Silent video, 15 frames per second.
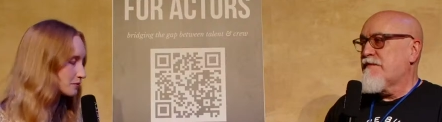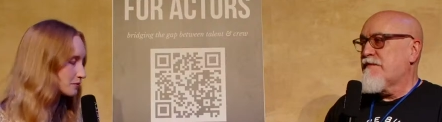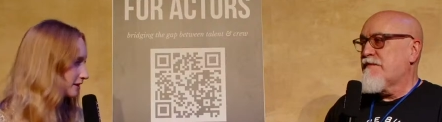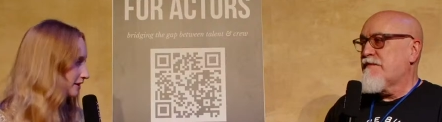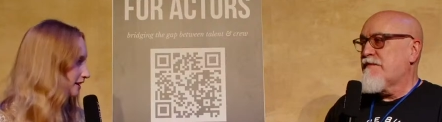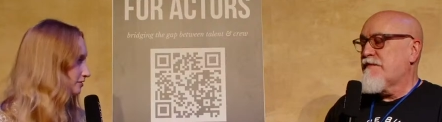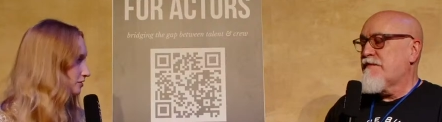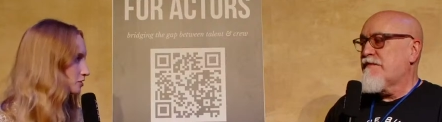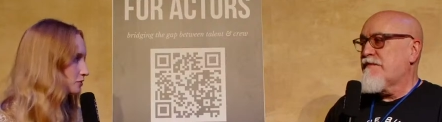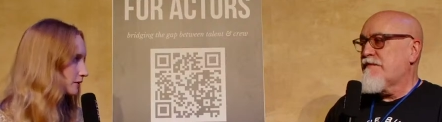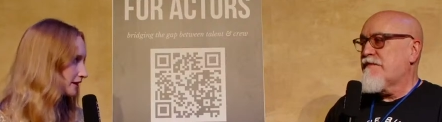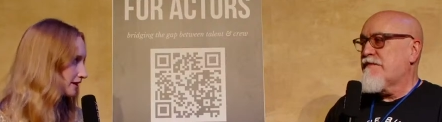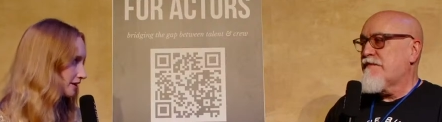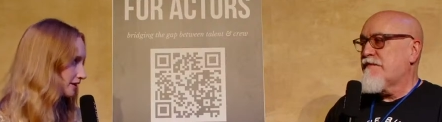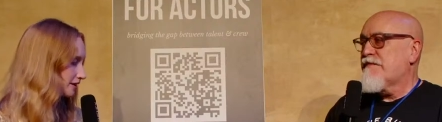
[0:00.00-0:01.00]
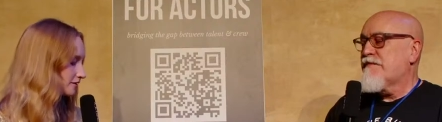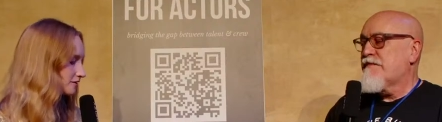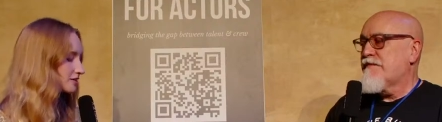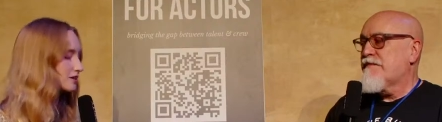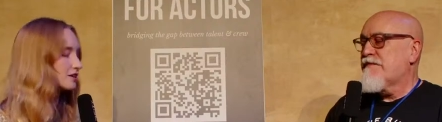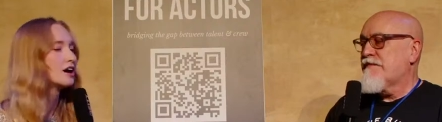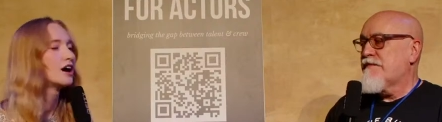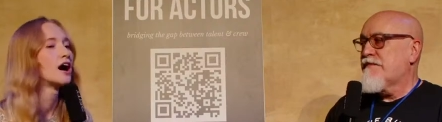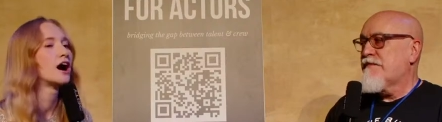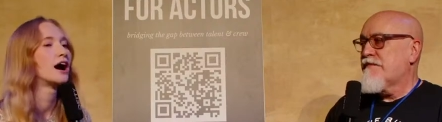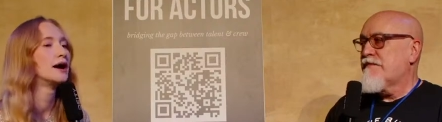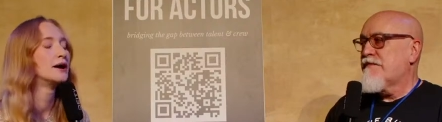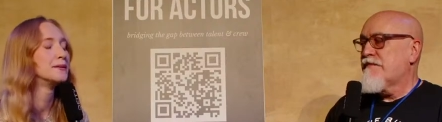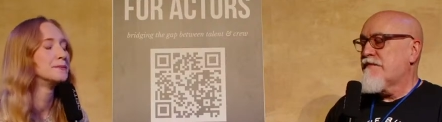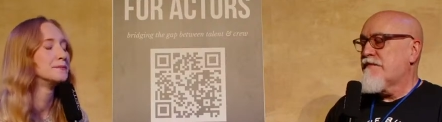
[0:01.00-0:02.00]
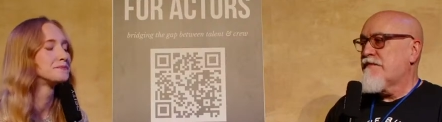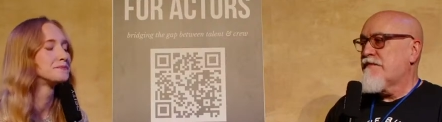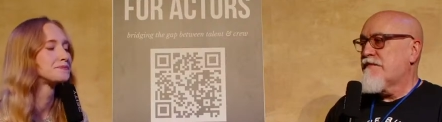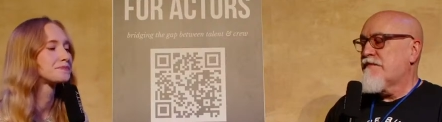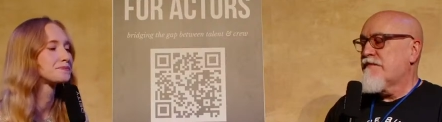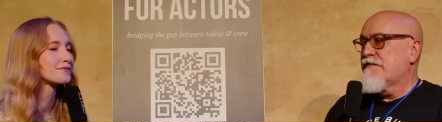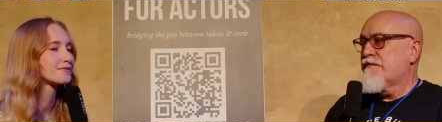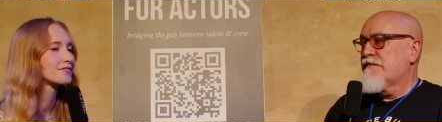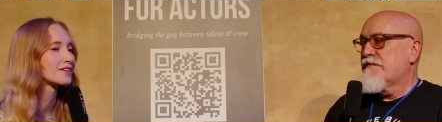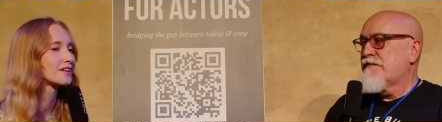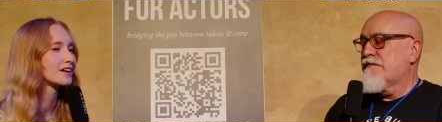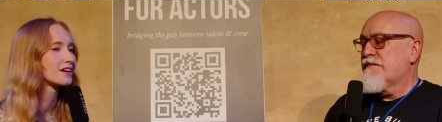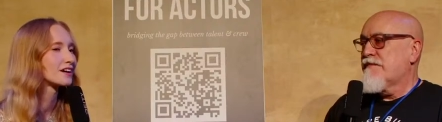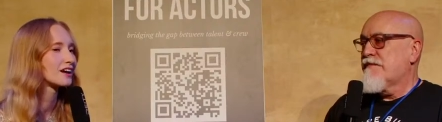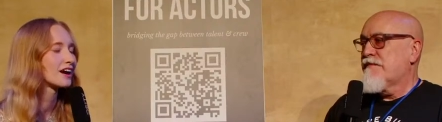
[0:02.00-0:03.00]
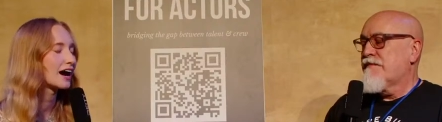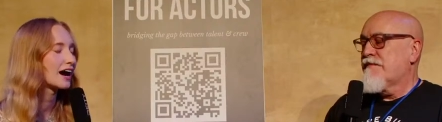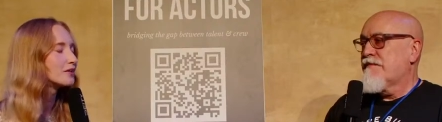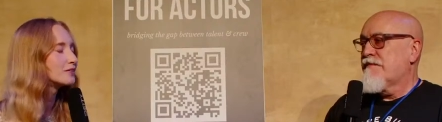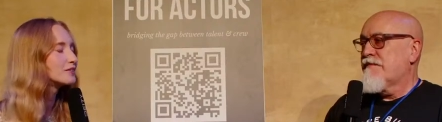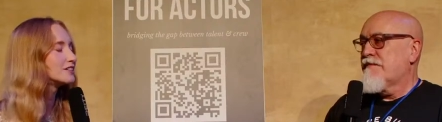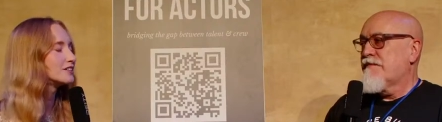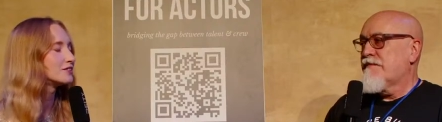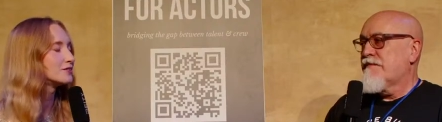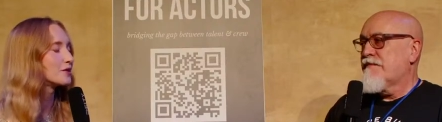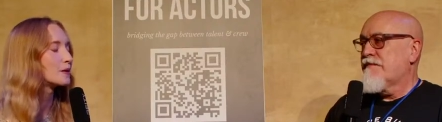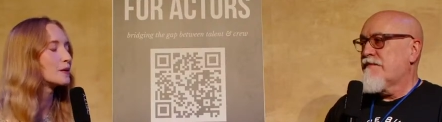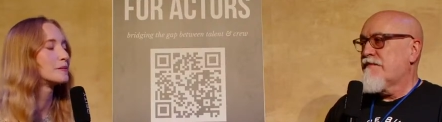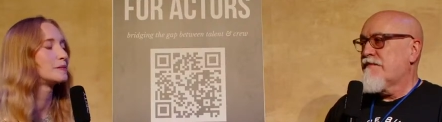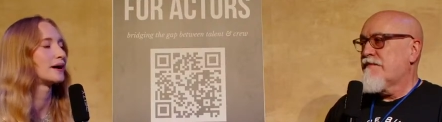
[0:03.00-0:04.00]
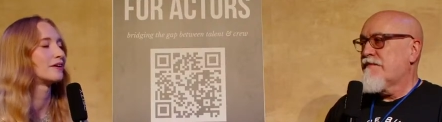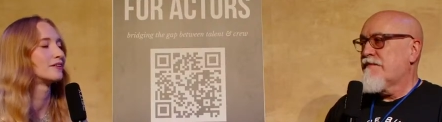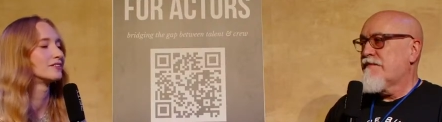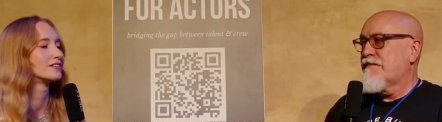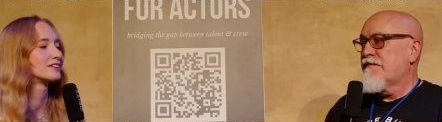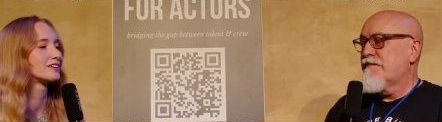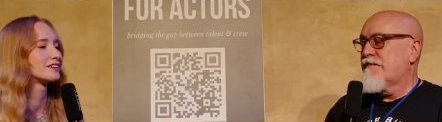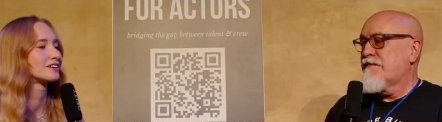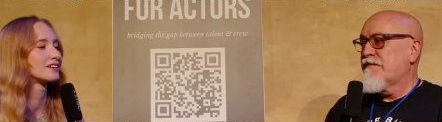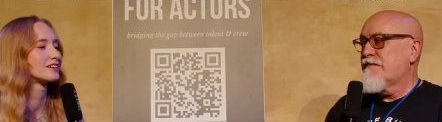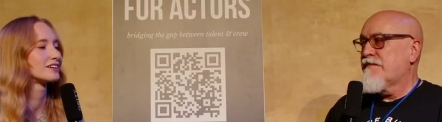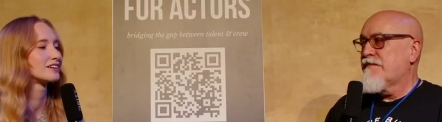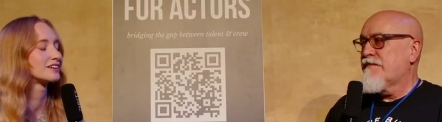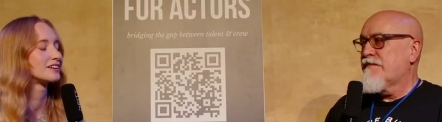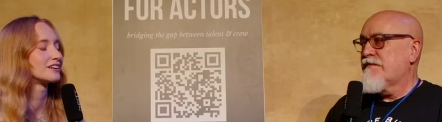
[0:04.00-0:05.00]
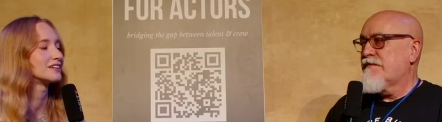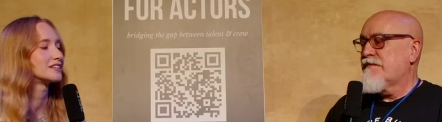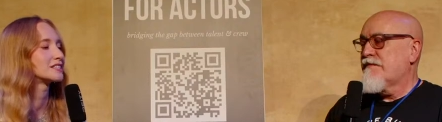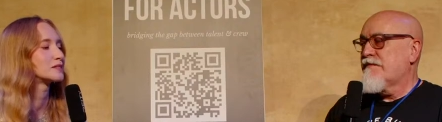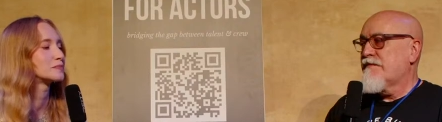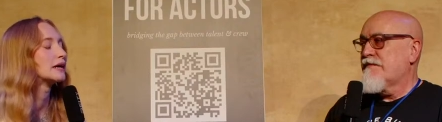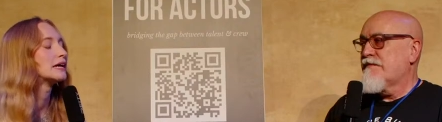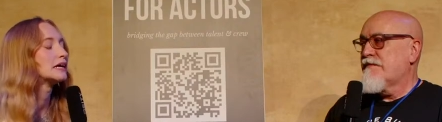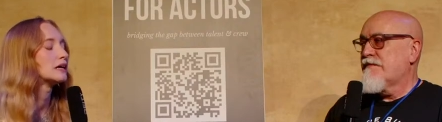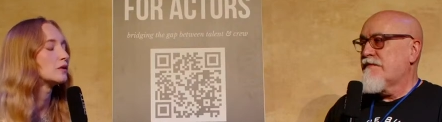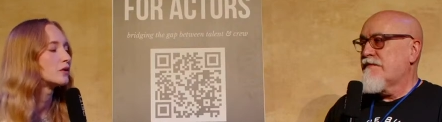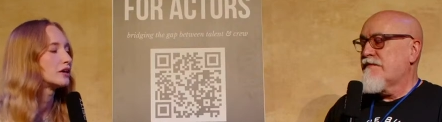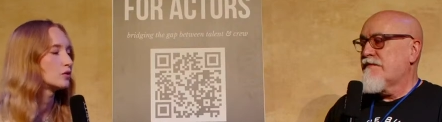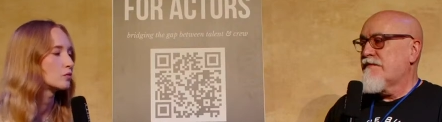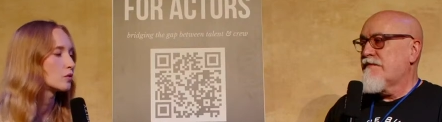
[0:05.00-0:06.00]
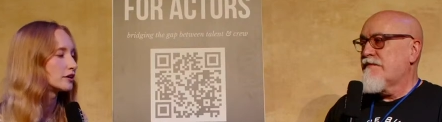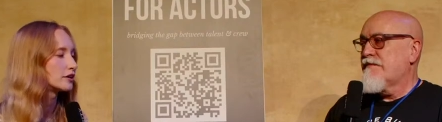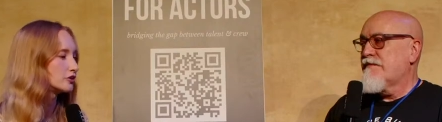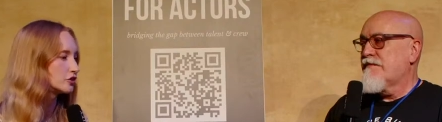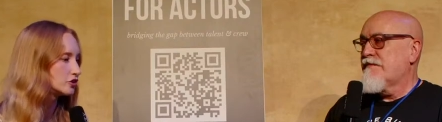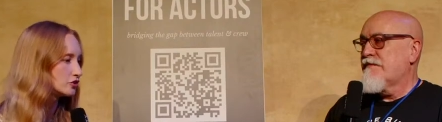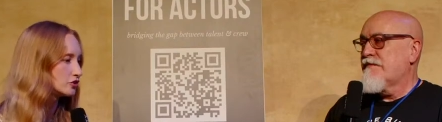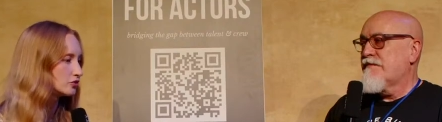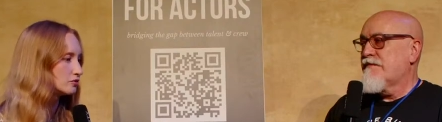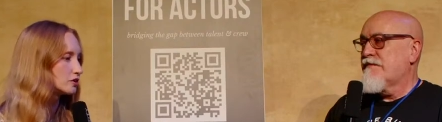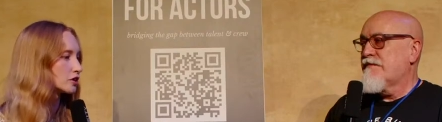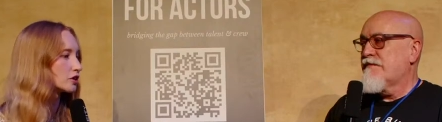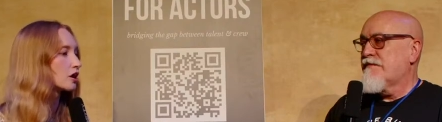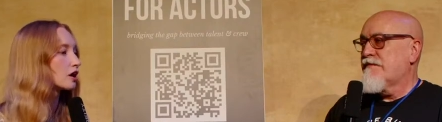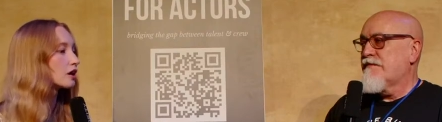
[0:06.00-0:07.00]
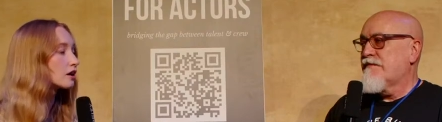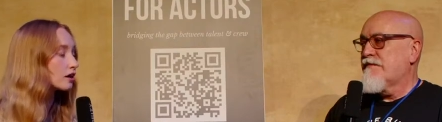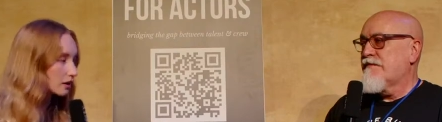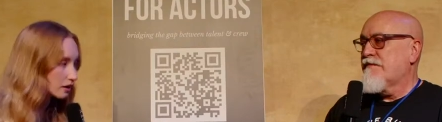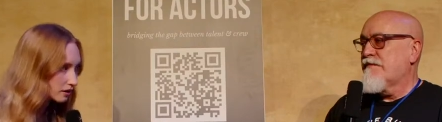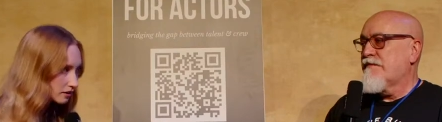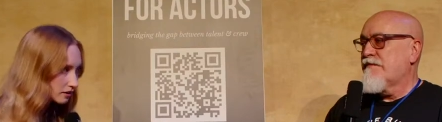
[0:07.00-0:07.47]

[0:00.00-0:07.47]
Speaker 1: with after 20 years. Um, how did you go about explaining what you wanted to do to her?